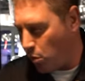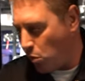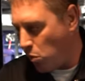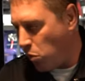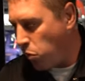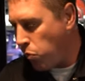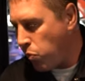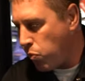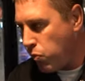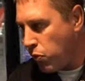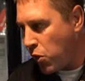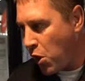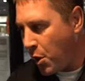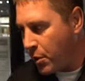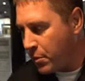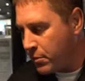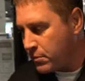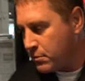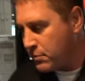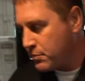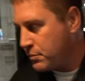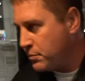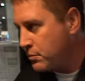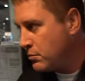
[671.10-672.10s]
they
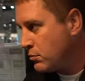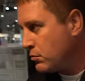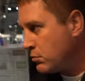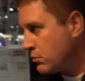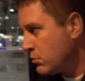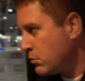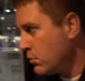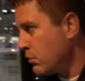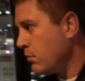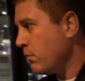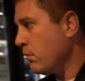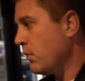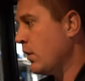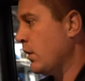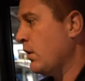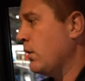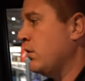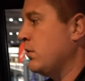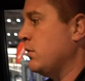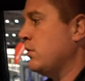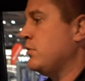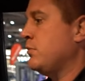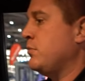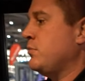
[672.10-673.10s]
built
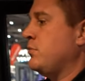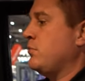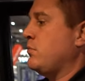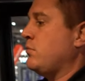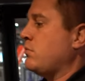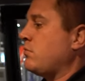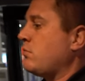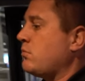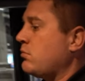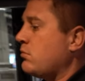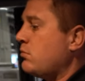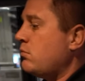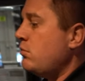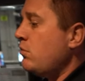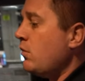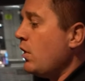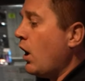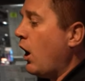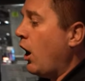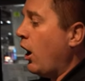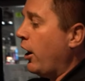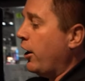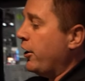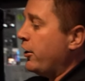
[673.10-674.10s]
right so you
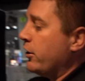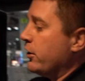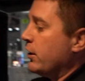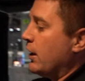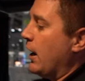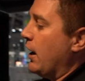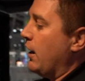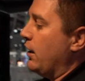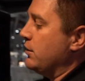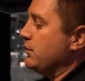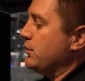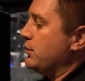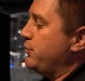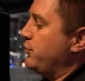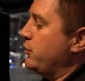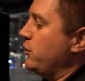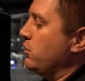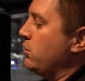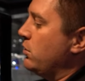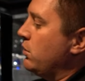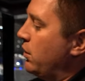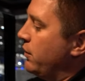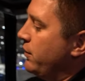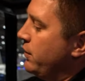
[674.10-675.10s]
know i always tell
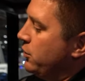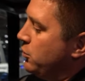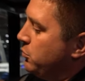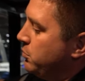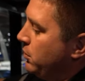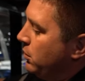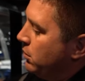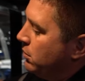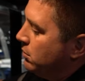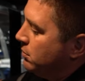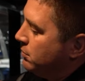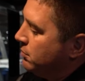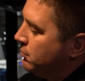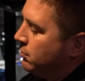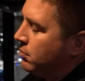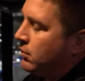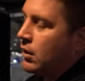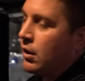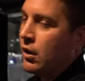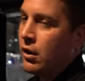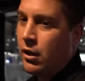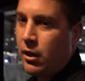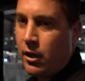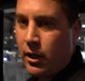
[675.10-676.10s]
people like i told you earlier
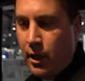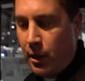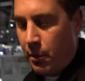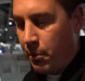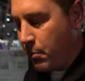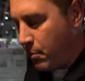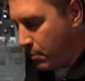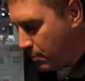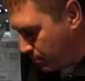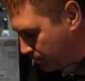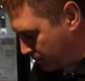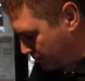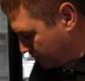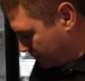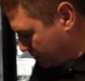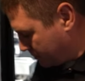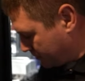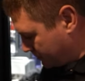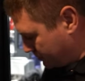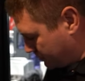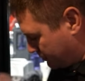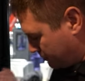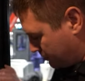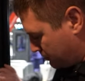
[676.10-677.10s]
you, you're you're
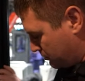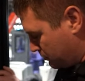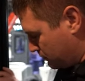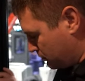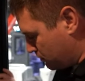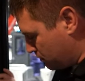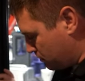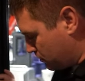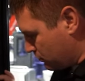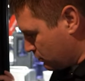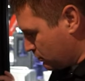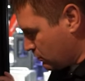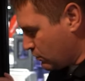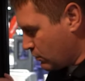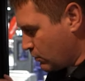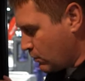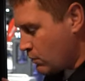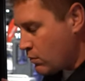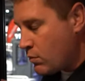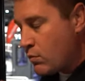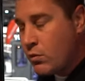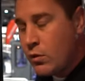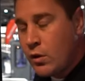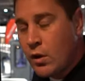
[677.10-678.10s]
the you're the gun
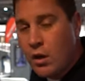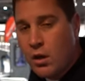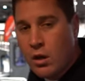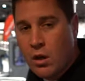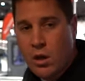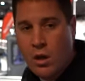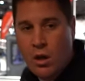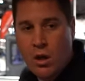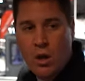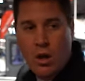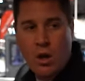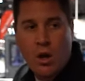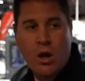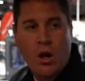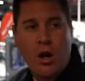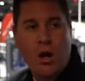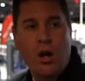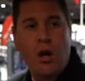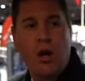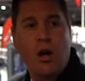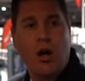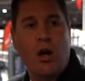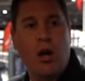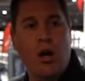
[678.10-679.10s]
but you, yeah. you
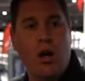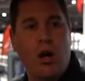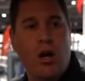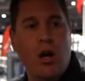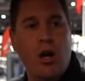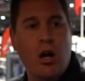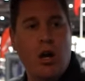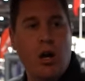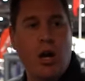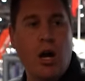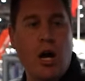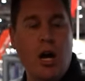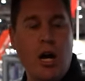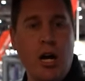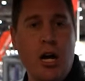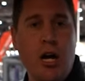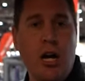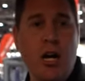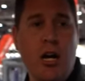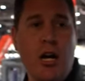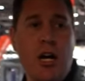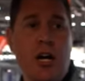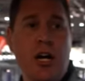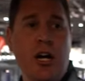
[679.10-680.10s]
don't have any bullets,
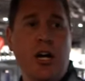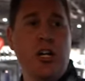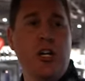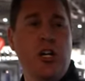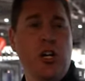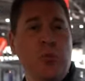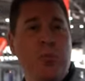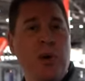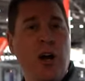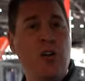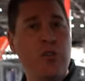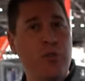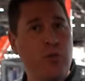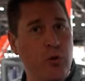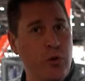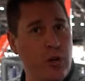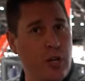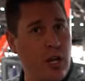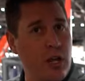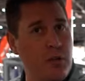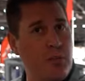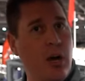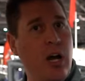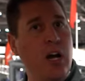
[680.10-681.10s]
which is your team. You
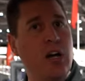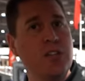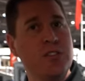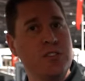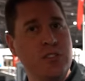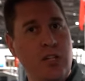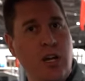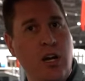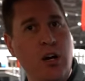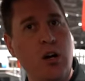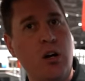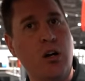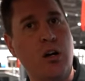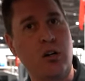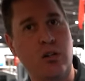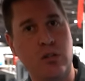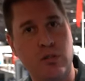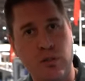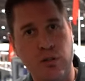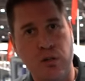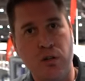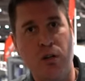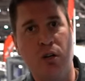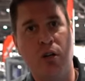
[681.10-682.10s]
can't get anything
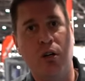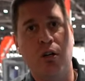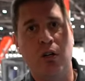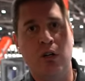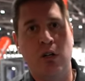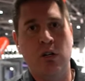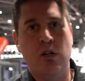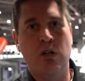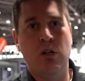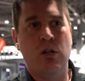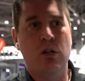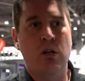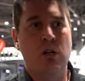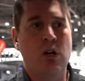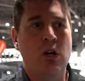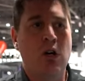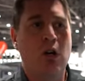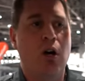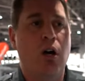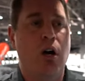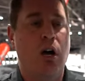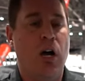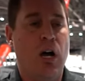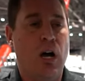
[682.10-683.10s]
done. You you're
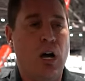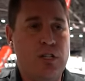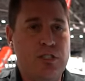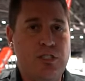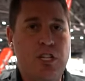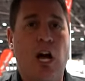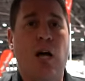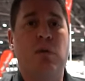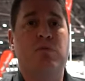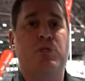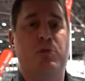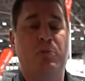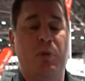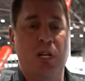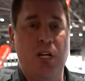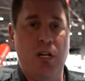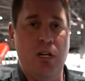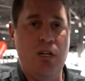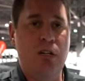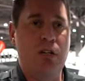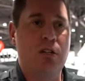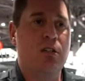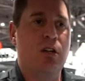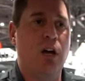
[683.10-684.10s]
you're
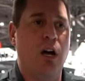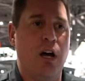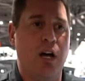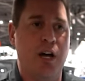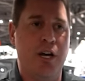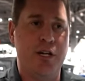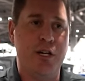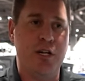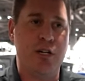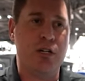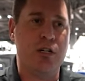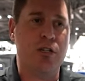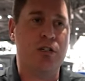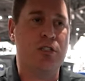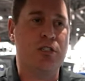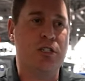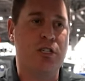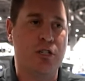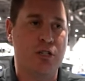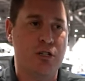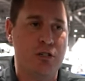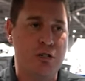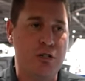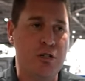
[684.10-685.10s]
just to fix yeah, it. Yeah, that, that's